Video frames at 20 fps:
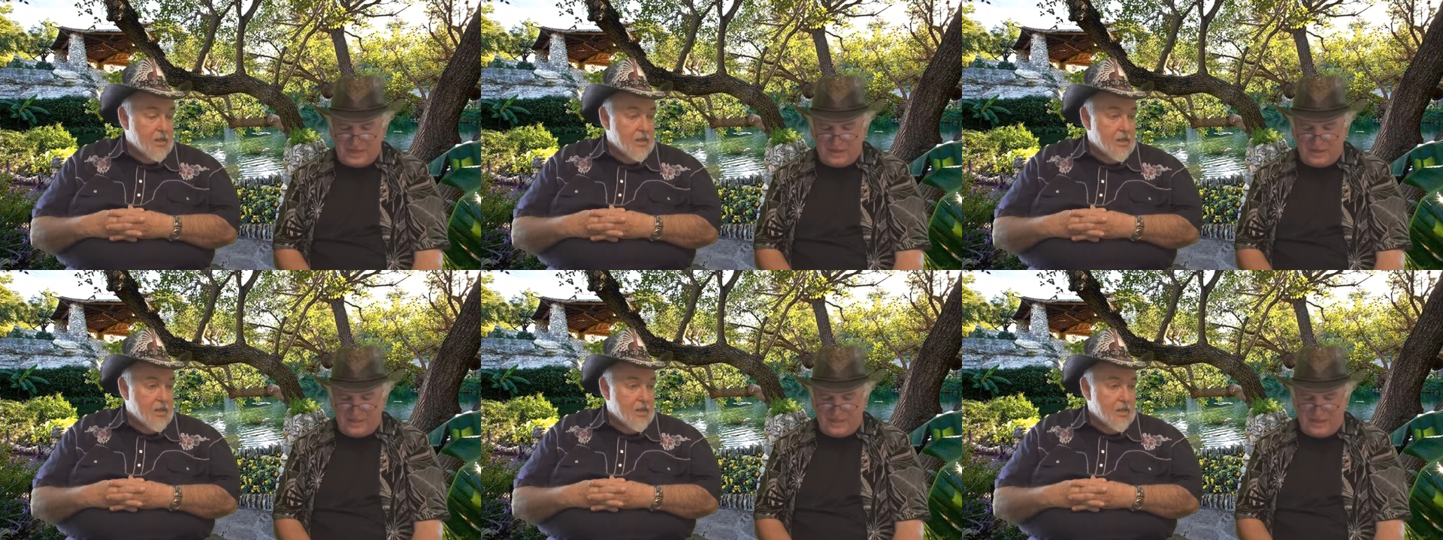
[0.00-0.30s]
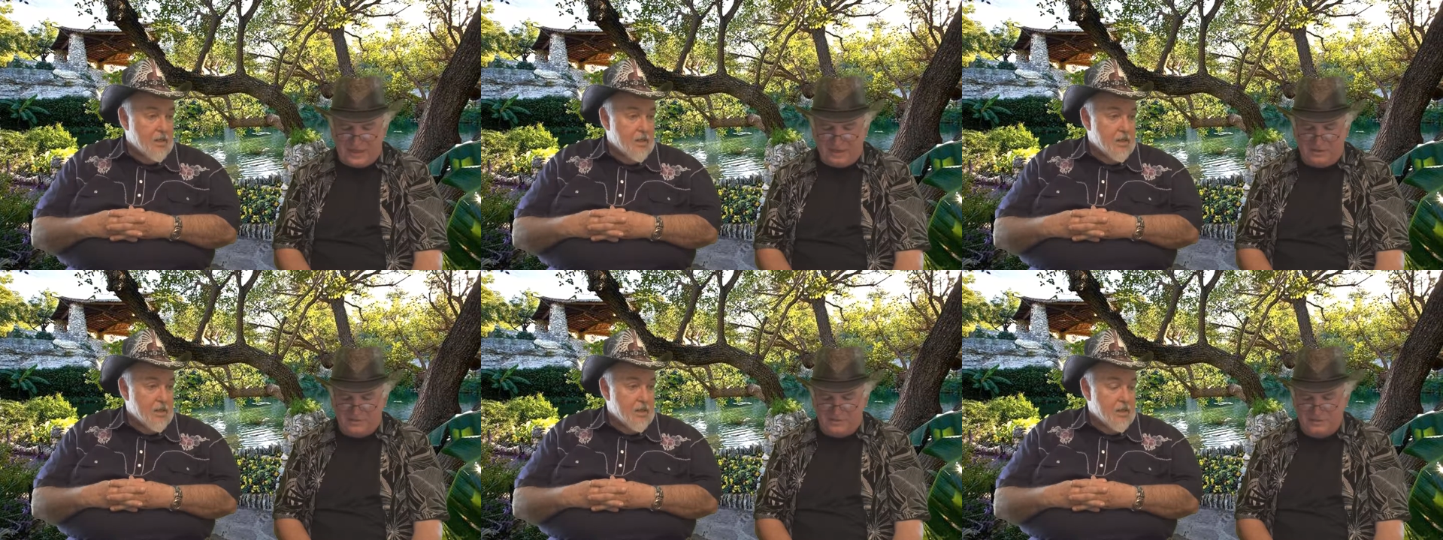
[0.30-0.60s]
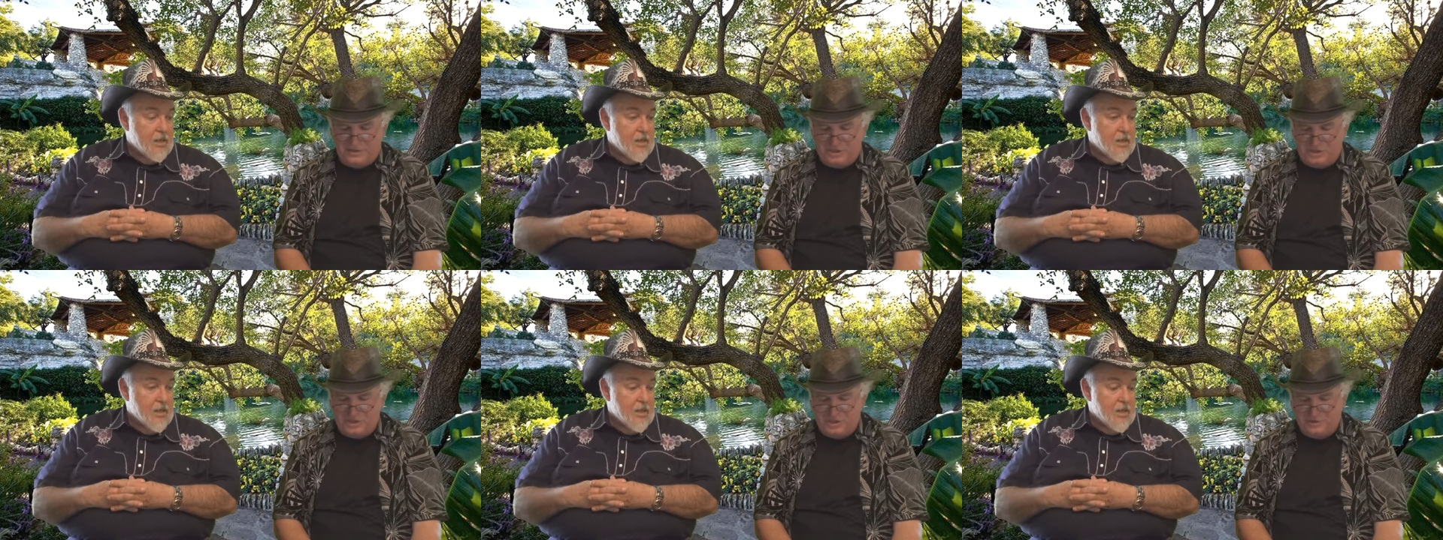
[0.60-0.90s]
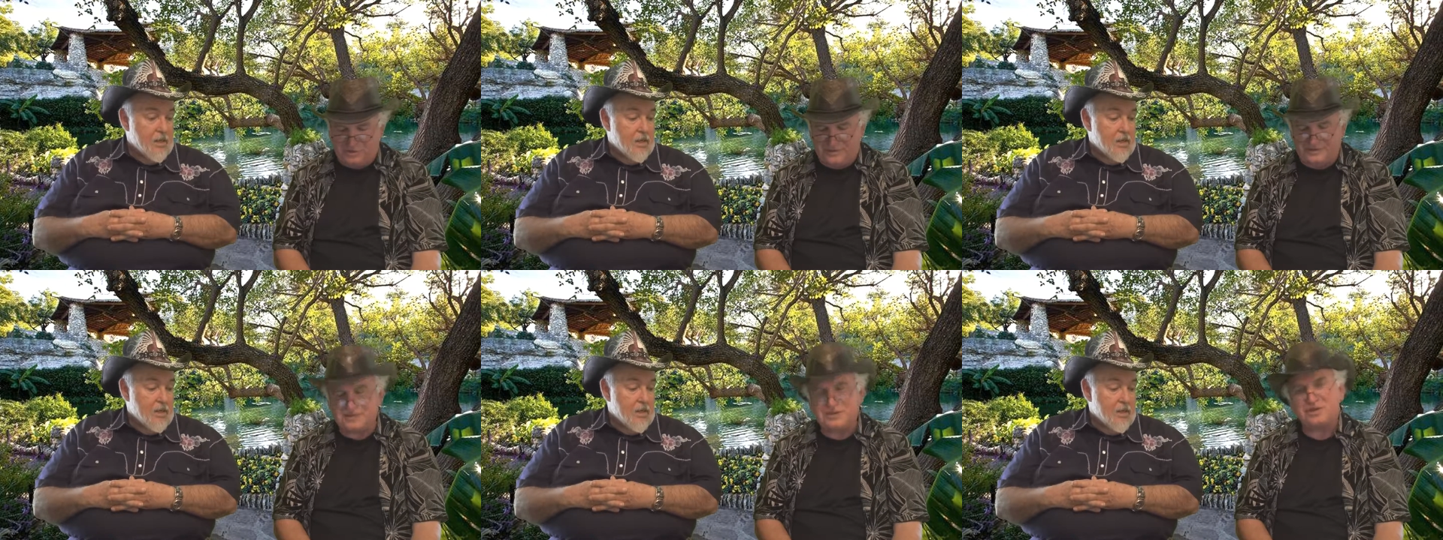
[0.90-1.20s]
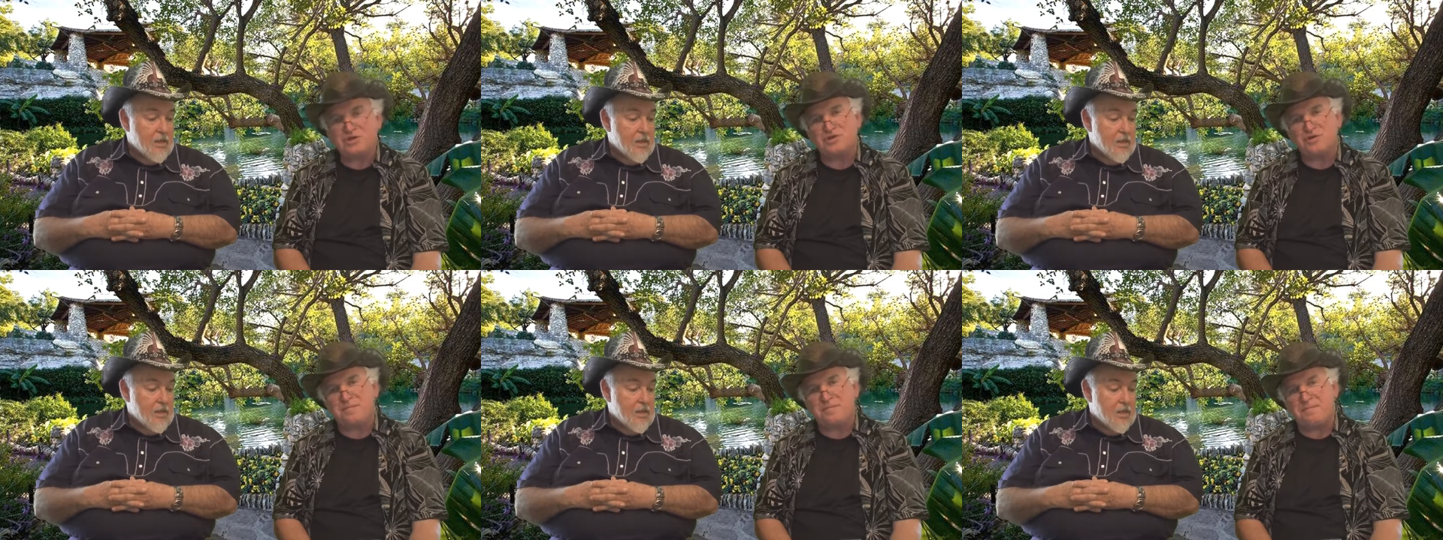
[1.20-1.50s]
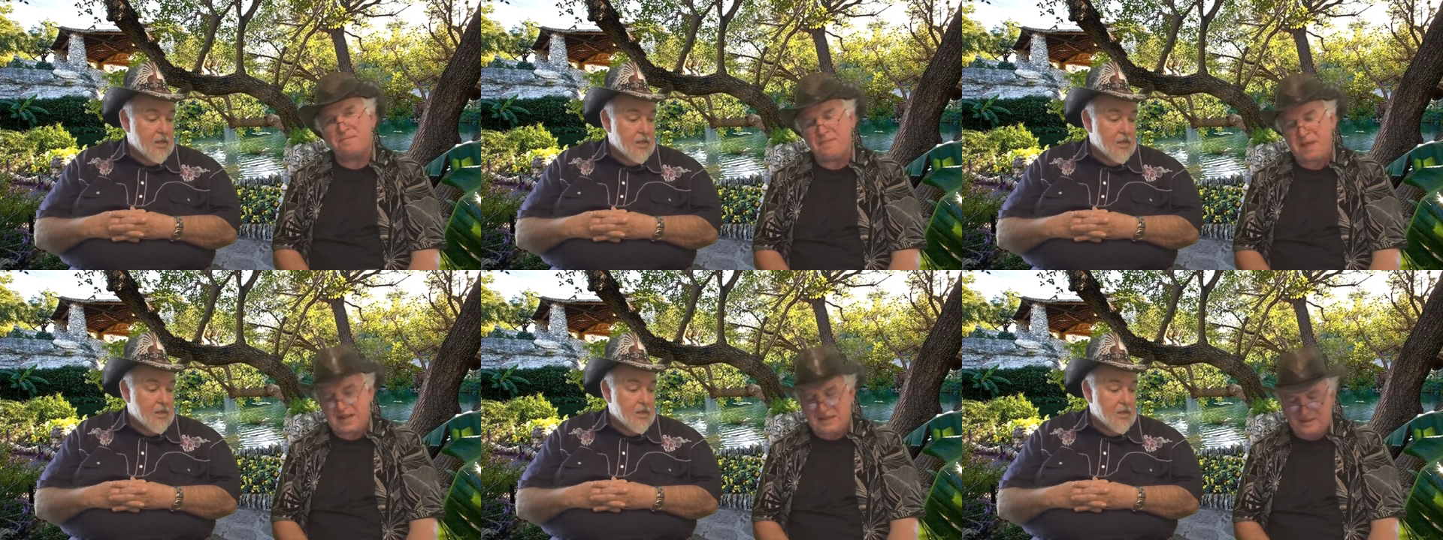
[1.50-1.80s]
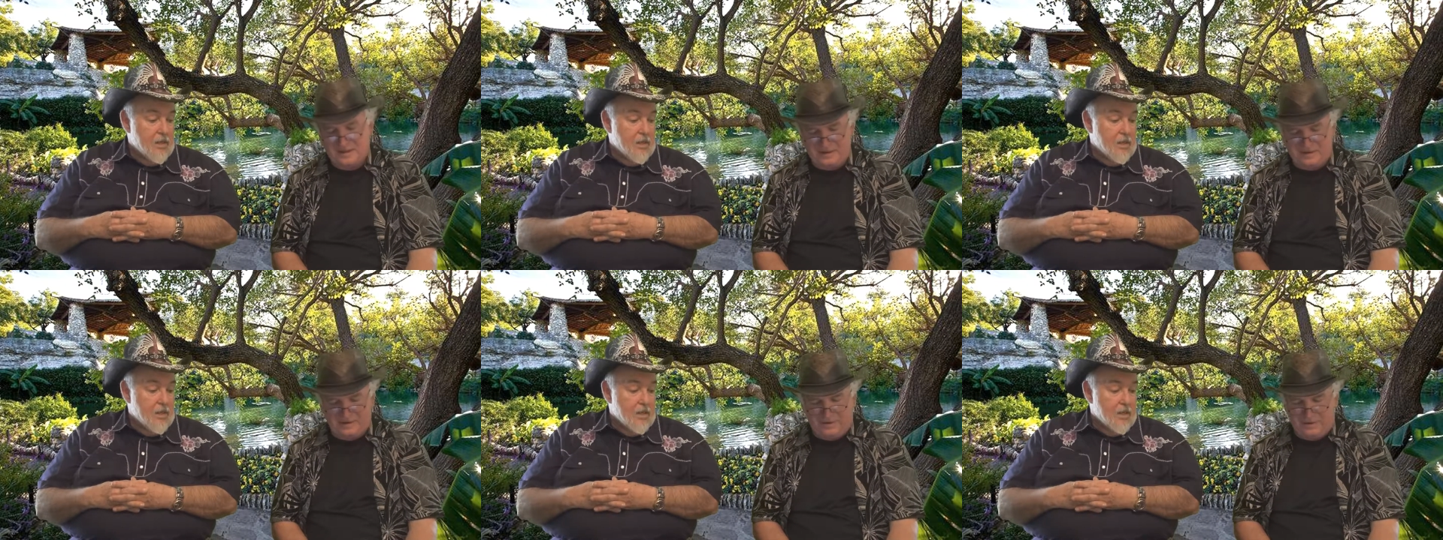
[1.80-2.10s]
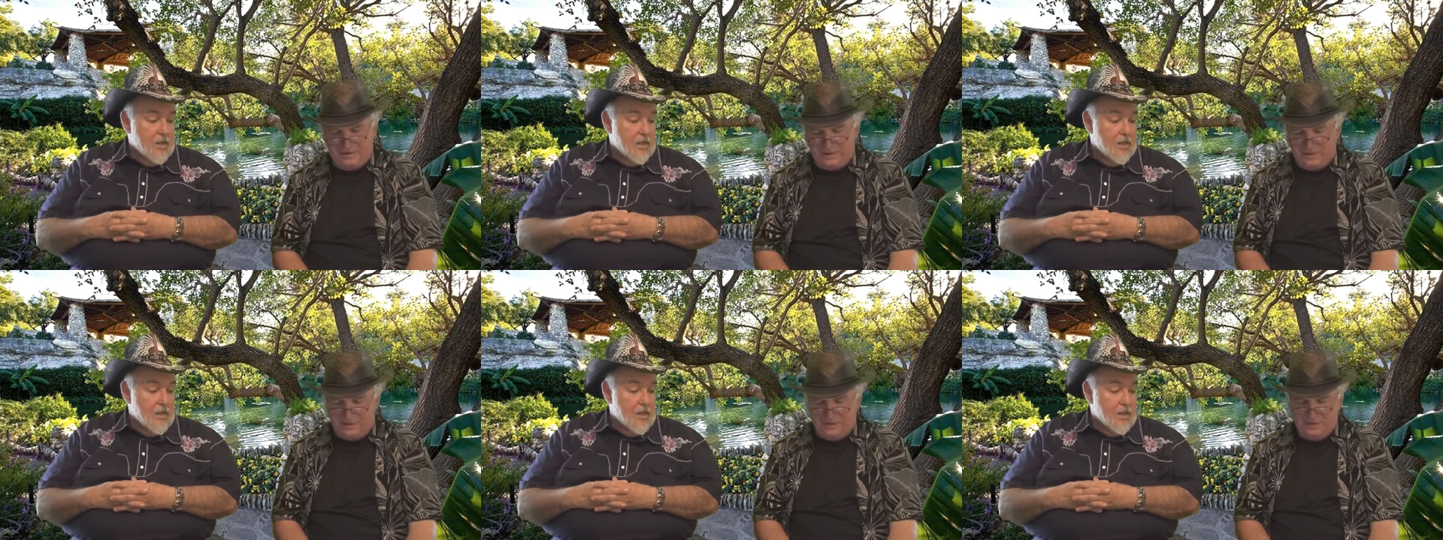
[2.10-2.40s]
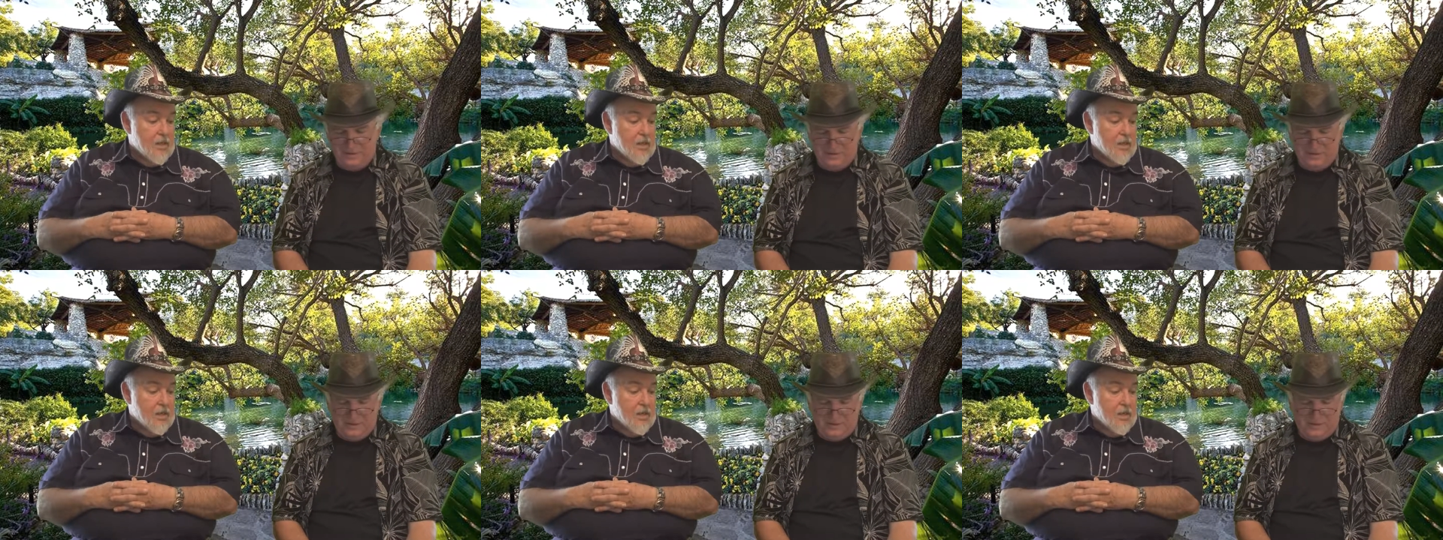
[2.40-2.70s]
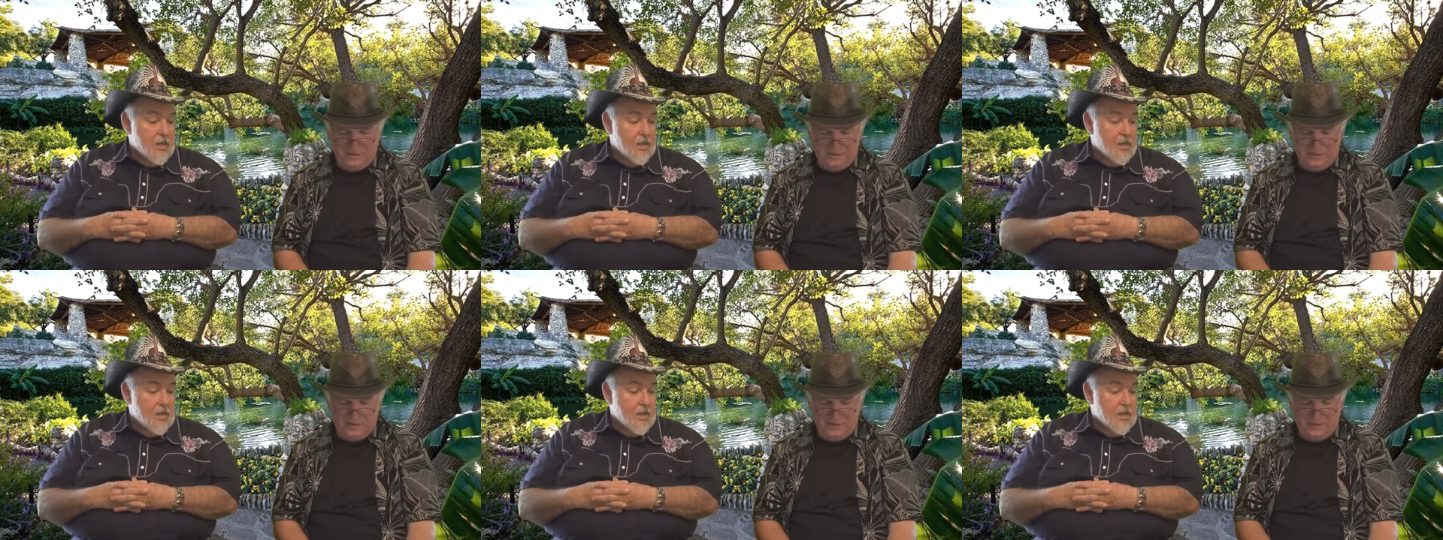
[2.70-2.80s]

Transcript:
Speaker 1: take a thousand. It's your decision. Make the call.